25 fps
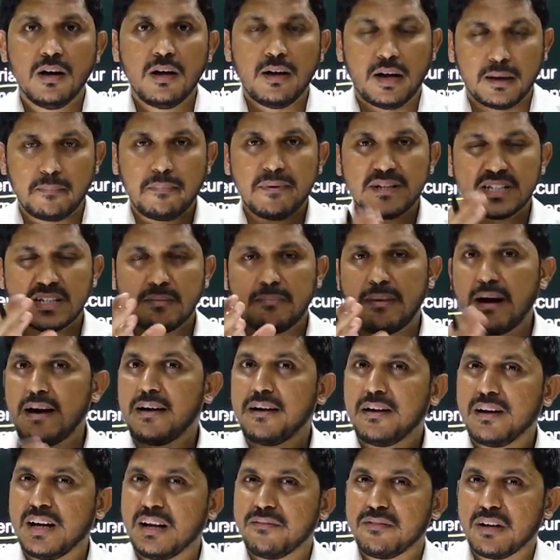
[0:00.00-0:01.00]
that means the
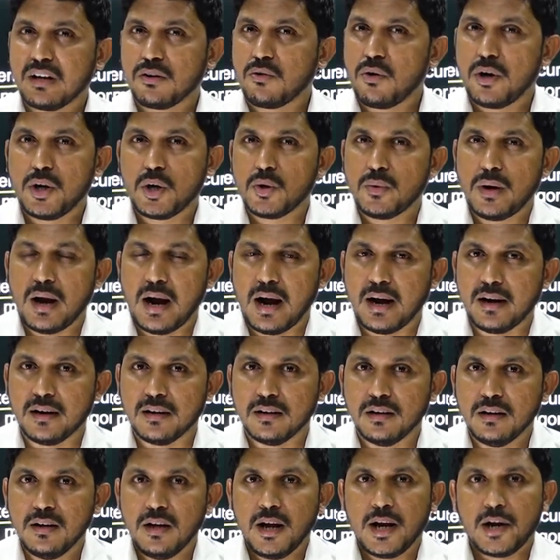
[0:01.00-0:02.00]
bacteria we are going to add.
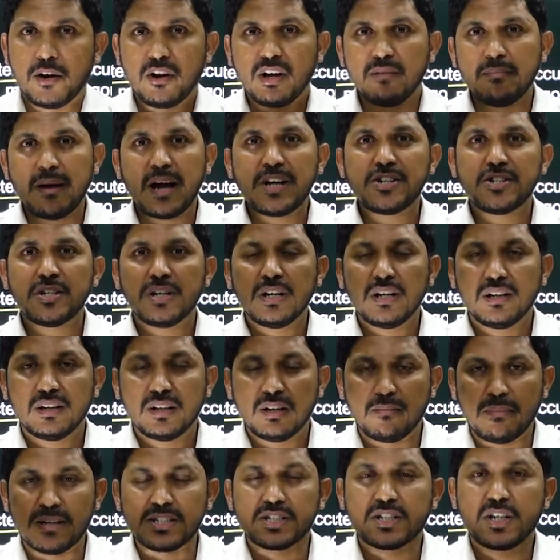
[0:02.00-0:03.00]
Now imagine in
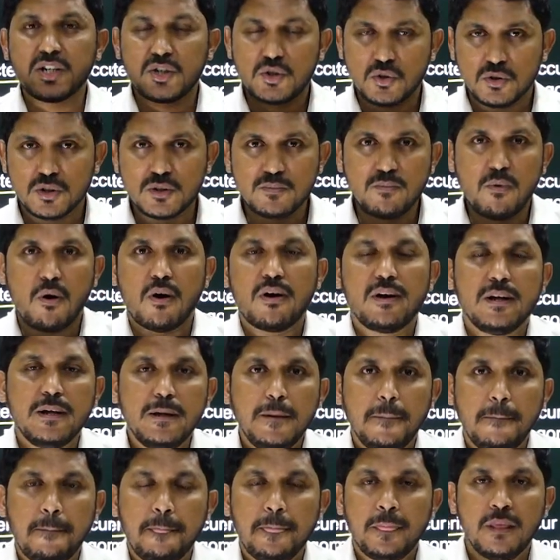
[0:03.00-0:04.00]
the mosquito's
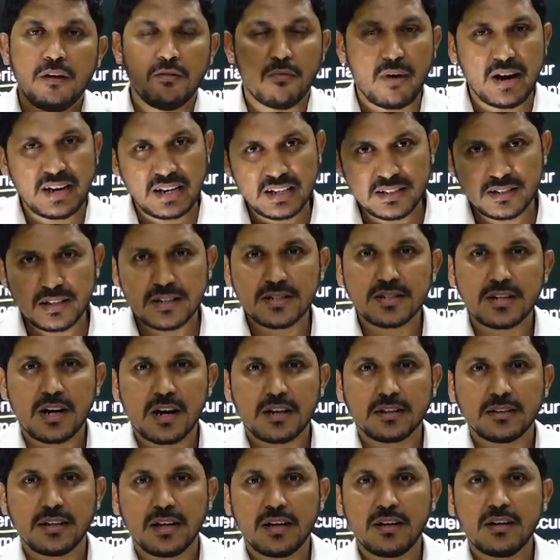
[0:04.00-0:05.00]
body, viruses are
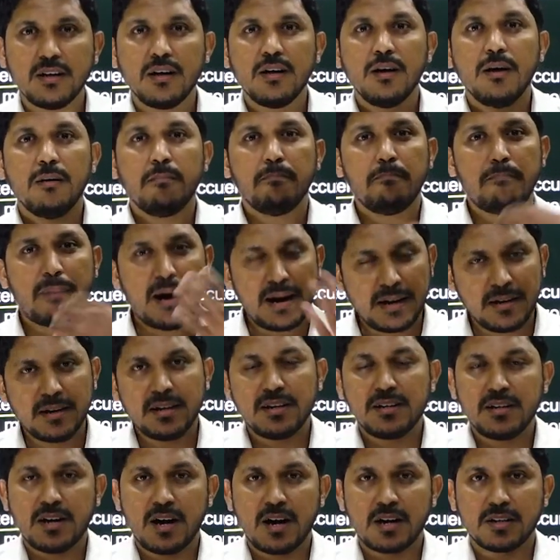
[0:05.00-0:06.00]
there,
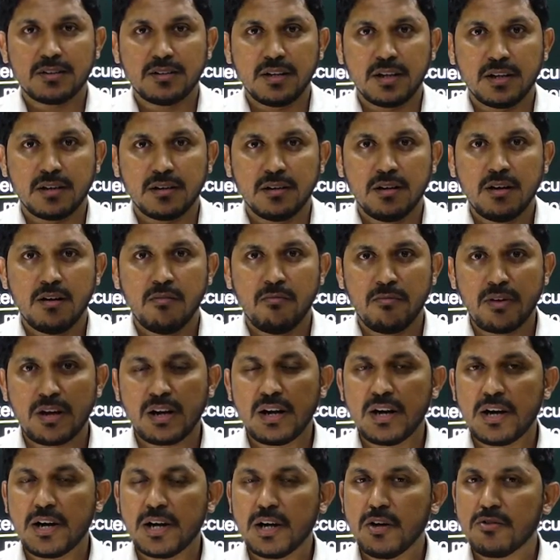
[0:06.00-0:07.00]
bacteria are there. We are
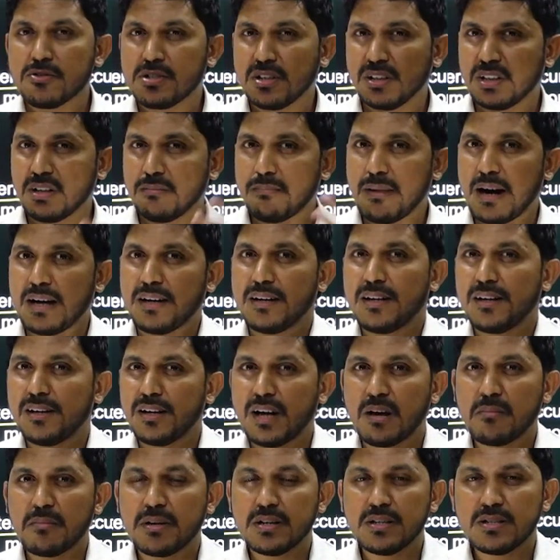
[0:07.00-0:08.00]
introducing the
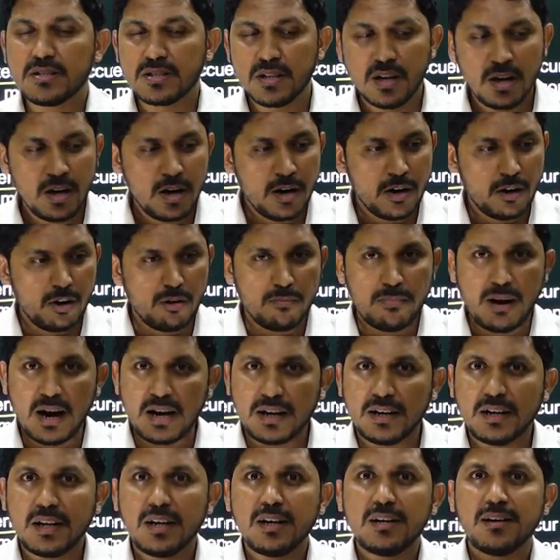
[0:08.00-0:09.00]
bacteria means now
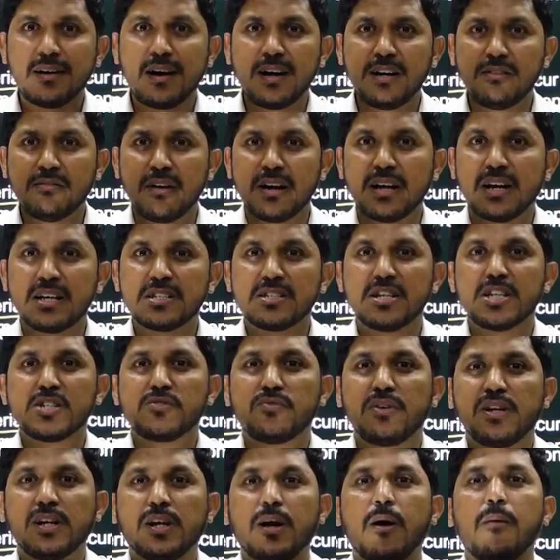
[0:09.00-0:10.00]
bacteria and viruses
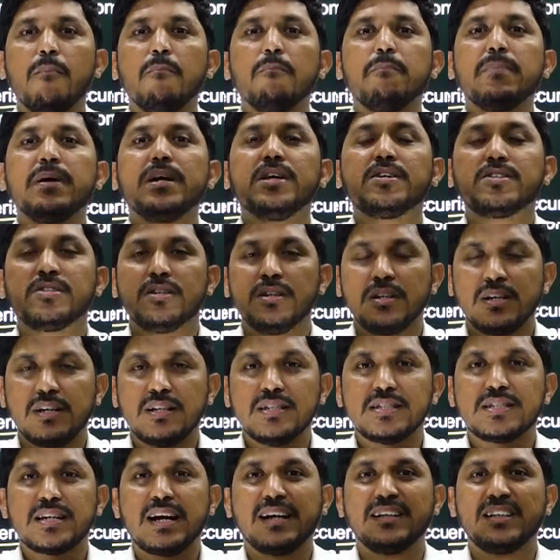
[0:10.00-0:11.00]
will compete
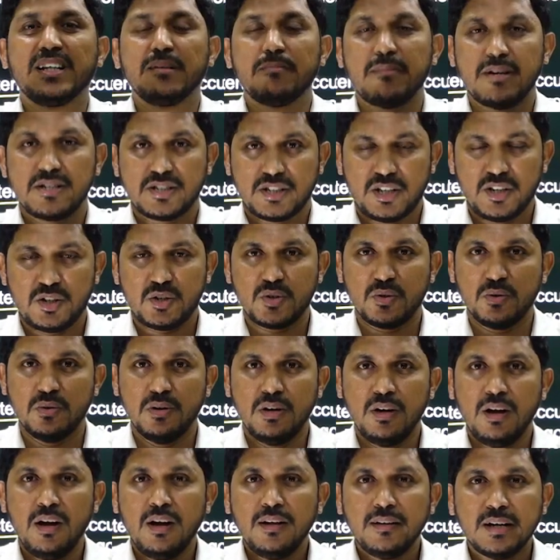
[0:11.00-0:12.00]
inside the mosquito.
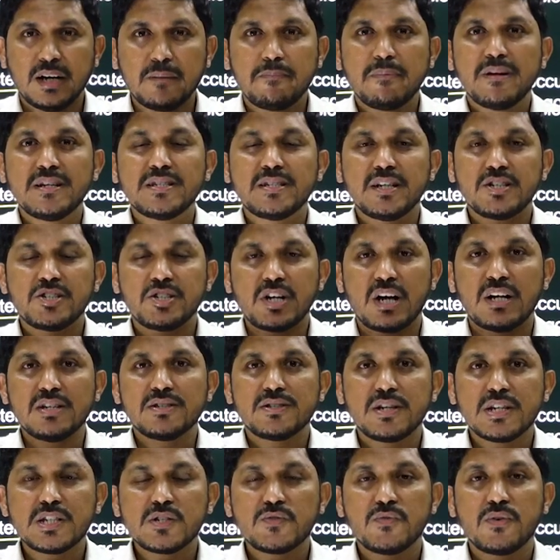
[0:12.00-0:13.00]
That means the
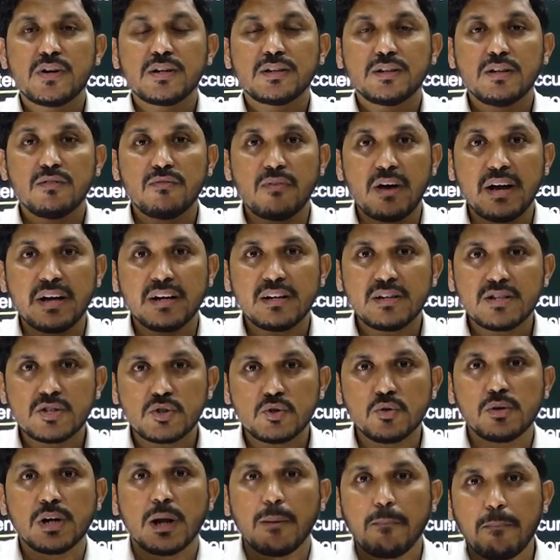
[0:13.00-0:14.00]
chances for the virus
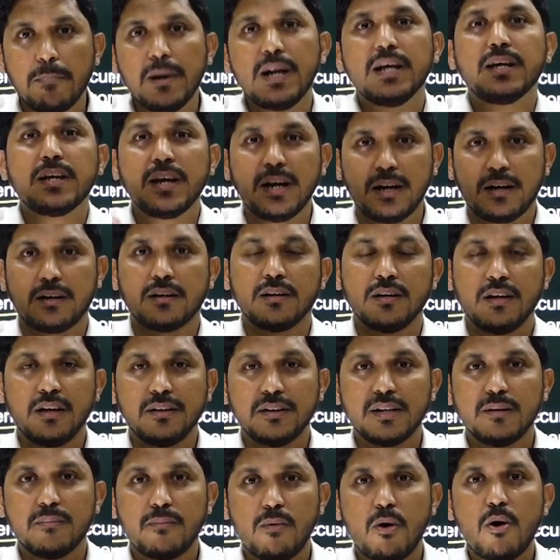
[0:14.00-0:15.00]
to replicate
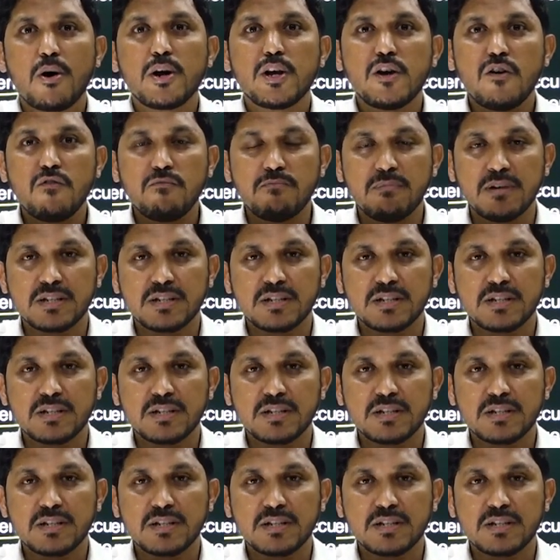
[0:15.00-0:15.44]
in the body of